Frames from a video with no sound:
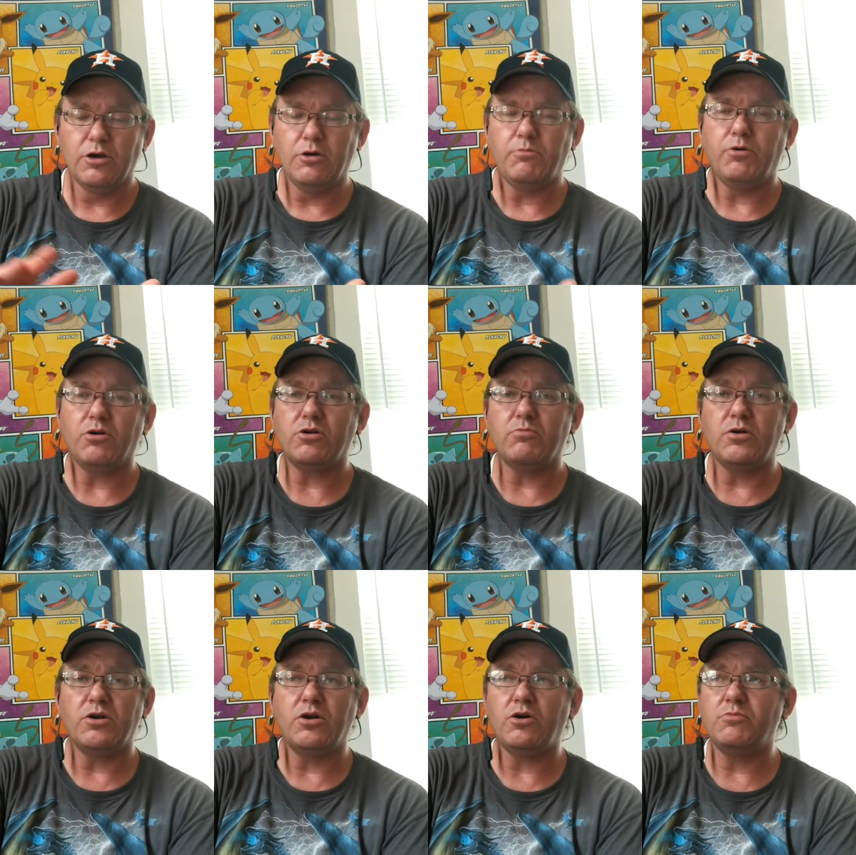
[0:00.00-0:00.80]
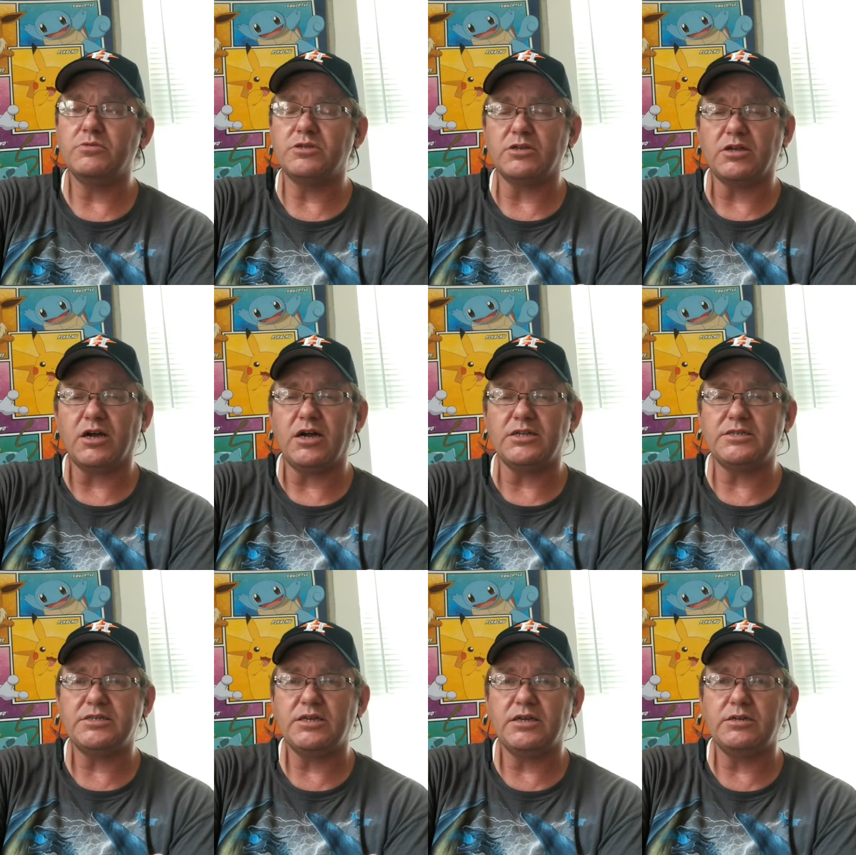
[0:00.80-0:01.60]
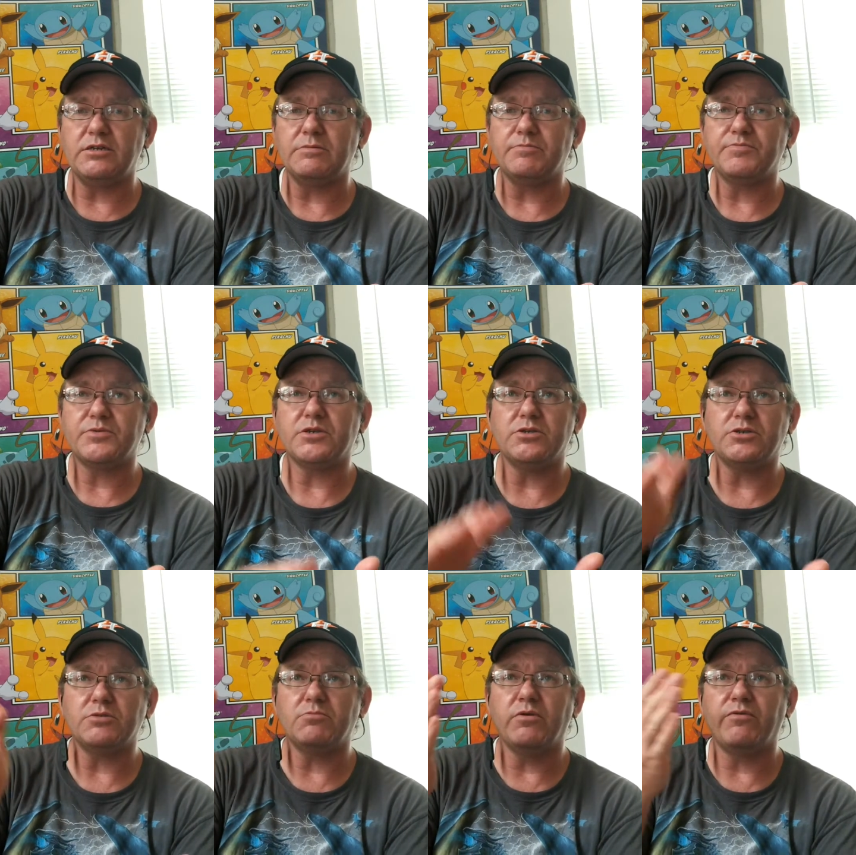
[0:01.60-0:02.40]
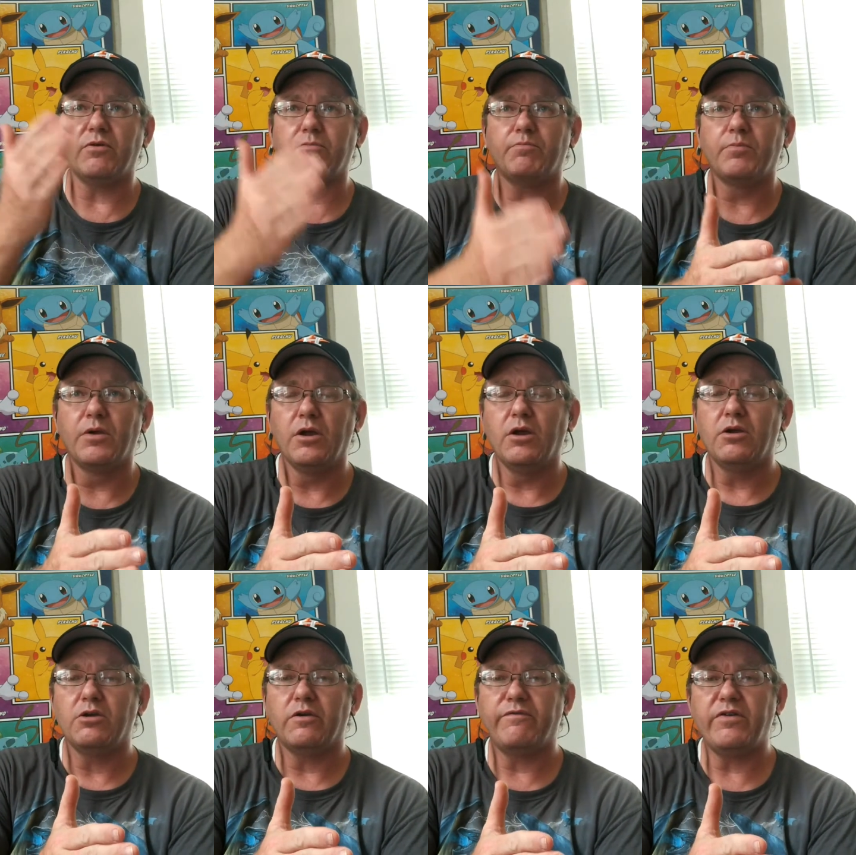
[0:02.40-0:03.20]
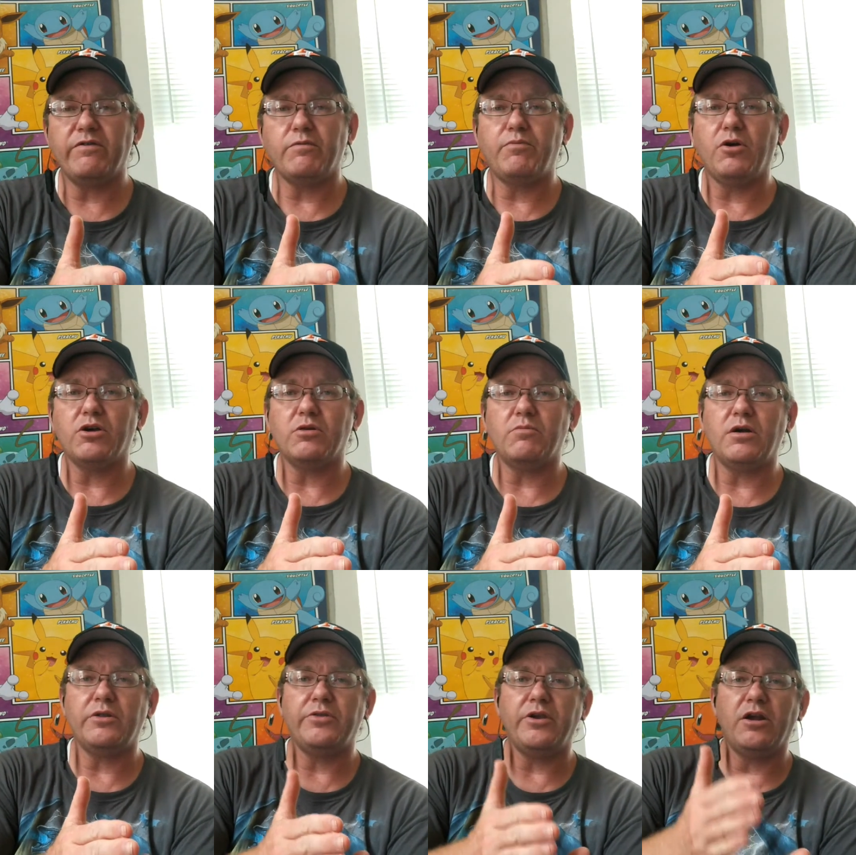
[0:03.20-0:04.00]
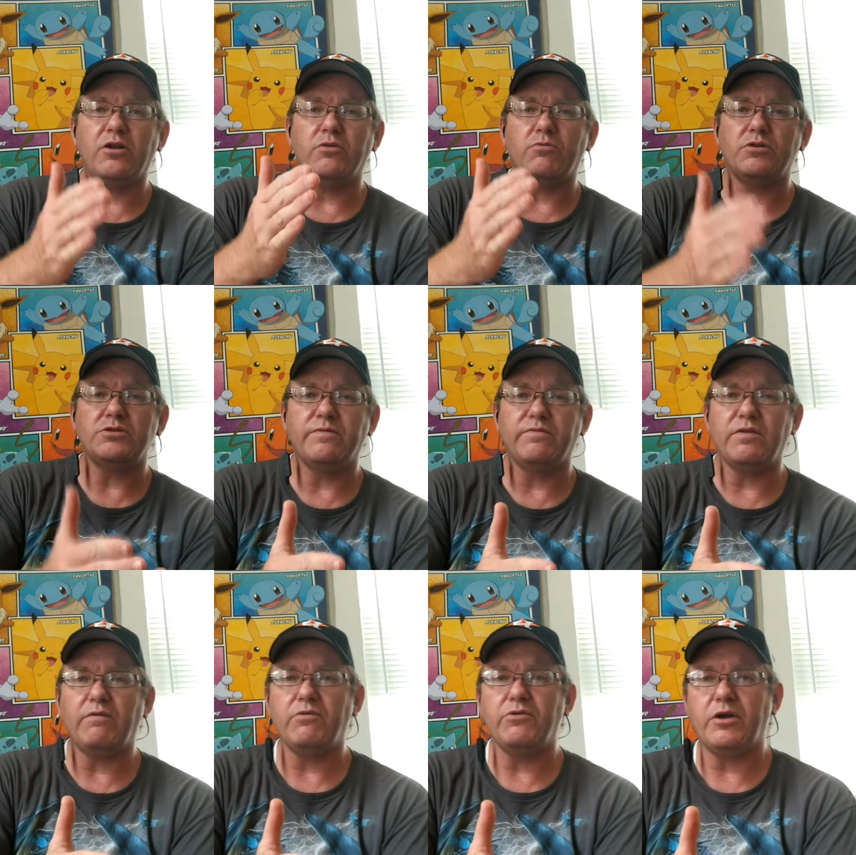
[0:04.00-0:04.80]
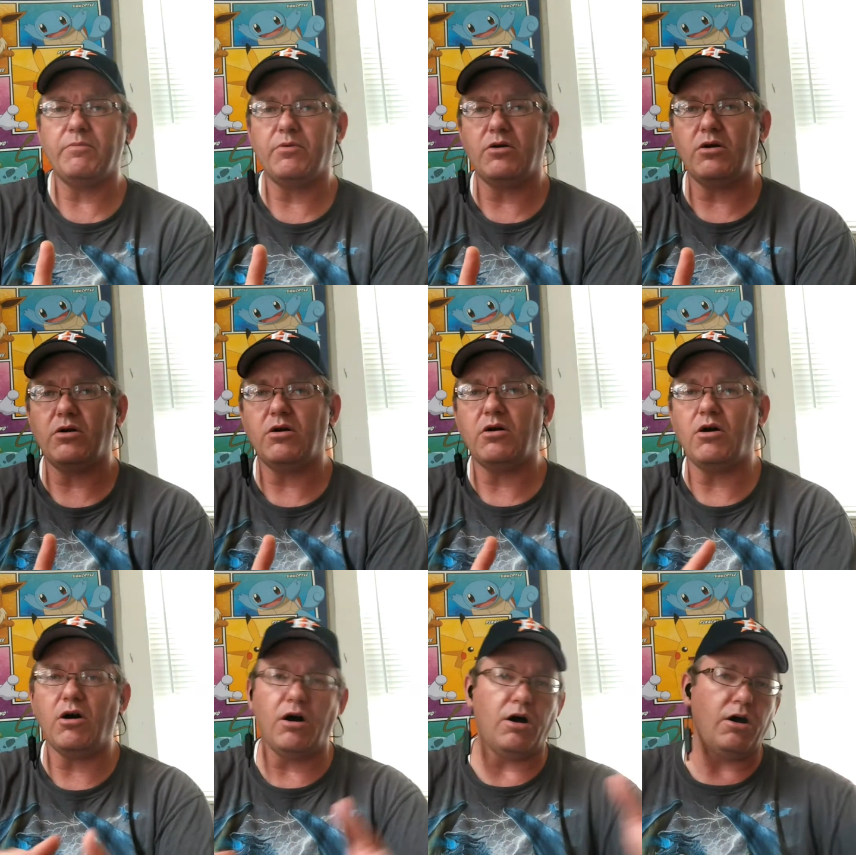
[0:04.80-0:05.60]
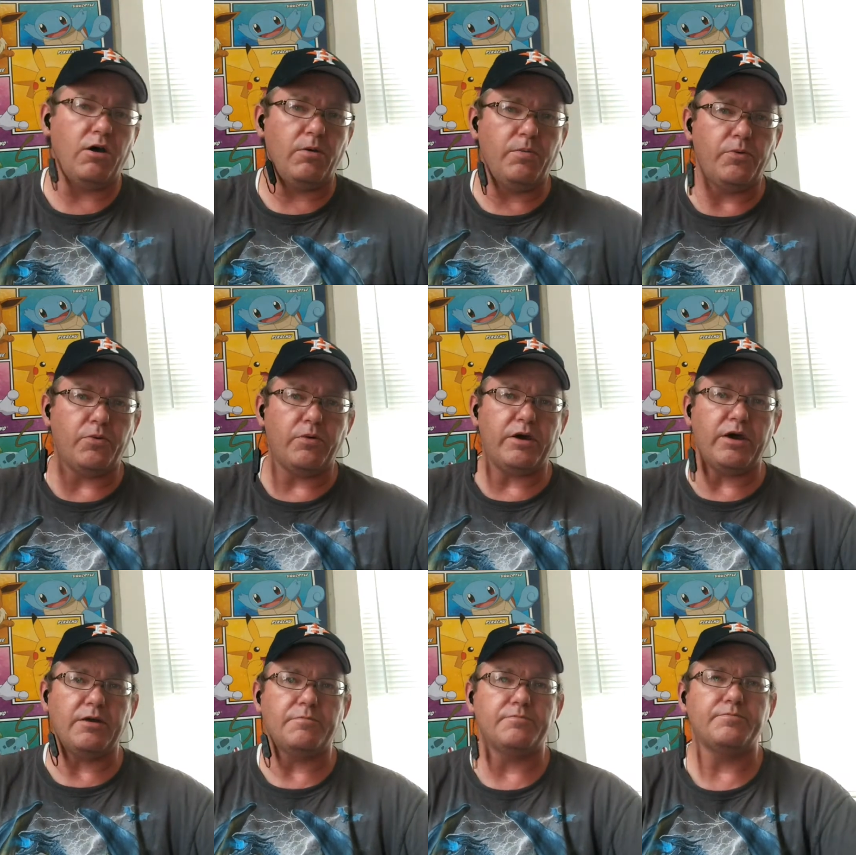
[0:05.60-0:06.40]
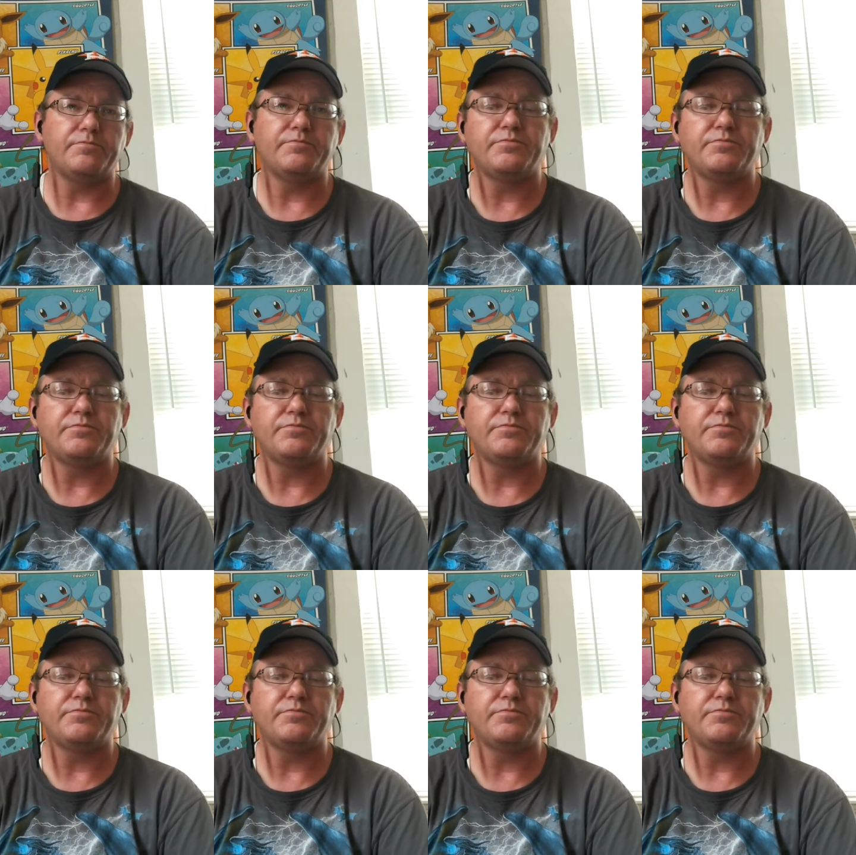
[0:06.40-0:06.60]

Pokemon Home is a godsend because you can move your favorite Pokemon there, the ones you've leveled up all the way.